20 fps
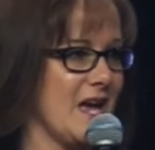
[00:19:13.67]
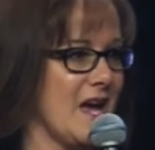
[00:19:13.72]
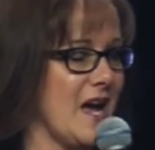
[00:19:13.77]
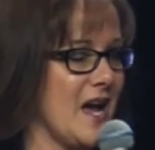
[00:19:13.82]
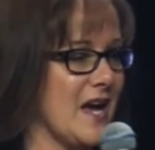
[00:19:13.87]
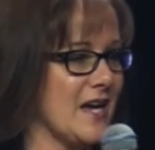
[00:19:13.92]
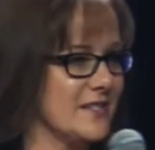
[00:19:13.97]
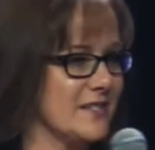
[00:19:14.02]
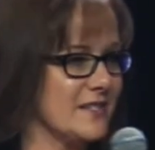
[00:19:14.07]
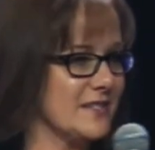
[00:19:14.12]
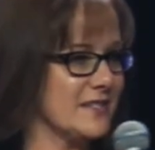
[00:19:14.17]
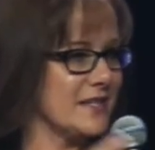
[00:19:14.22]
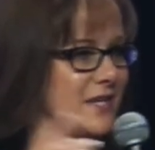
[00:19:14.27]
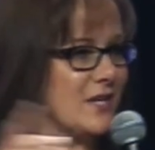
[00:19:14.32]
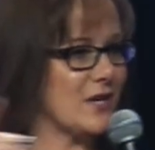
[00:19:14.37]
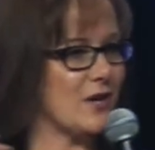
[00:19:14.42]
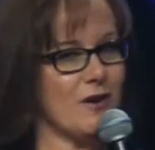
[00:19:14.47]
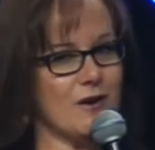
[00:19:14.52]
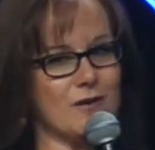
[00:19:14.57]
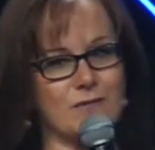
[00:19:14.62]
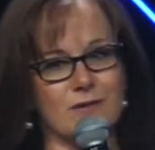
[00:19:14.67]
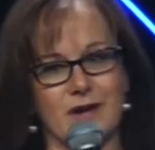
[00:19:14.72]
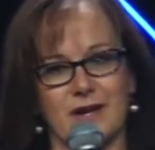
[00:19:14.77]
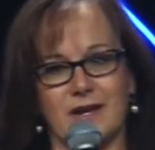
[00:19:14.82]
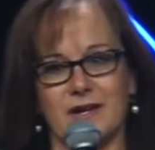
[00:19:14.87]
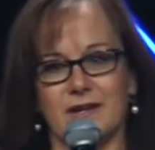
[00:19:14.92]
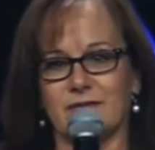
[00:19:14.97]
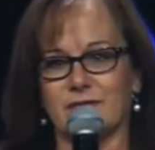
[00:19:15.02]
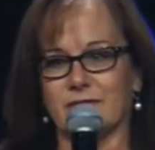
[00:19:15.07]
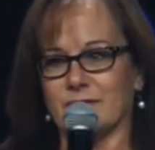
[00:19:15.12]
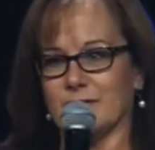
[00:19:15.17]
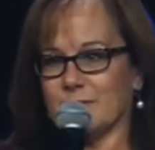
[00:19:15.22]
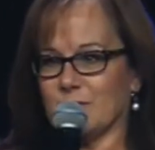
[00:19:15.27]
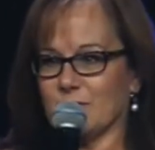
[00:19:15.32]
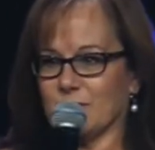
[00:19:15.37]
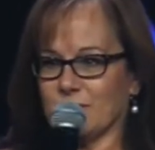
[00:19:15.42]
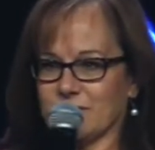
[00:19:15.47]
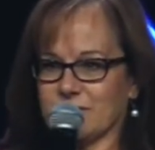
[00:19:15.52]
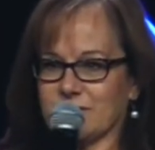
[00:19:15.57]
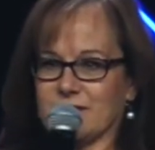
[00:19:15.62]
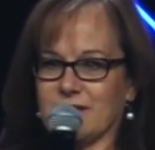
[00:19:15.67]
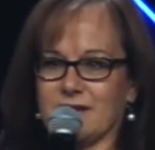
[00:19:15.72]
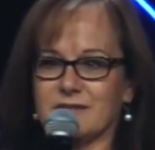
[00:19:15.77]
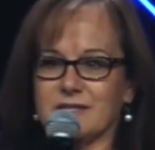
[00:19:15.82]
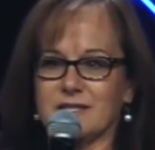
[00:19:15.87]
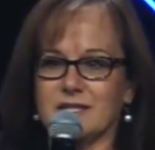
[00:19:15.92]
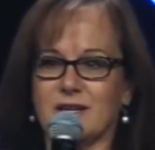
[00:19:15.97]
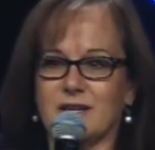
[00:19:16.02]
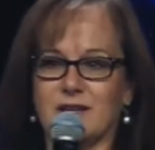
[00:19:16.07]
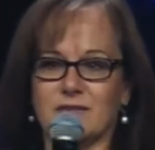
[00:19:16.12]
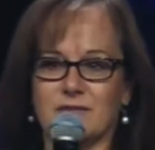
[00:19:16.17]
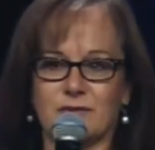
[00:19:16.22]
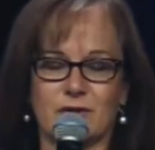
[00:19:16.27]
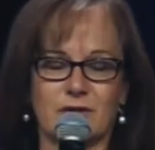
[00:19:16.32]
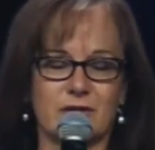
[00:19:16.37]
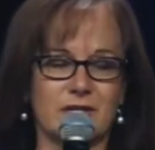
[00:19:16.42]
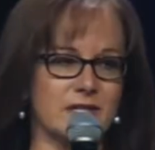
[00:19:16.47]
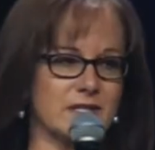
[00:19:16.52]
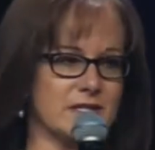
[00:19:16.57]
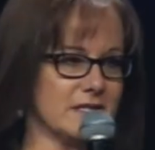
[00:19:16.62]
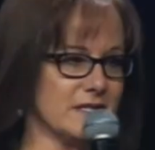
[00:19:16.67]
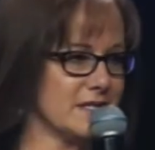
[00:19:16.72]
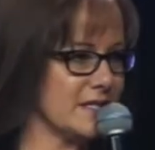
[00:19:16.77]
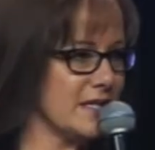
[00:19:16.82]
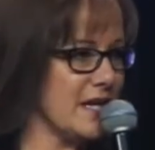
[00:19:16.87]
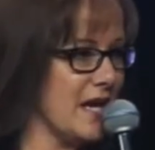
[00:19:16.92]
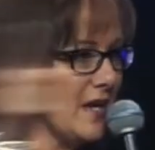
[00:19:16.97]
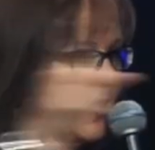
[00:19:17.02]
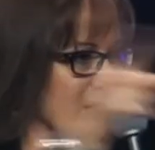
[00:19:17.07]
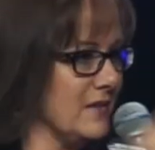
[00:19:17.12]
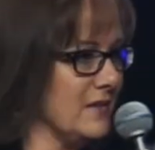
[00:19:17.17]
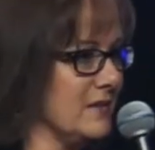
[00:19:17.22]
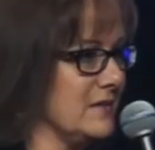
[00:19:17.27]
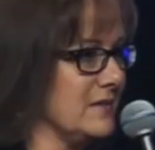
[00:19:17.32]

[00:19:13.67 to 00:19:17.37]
I just did a car ride from Orange County, California to Seattle,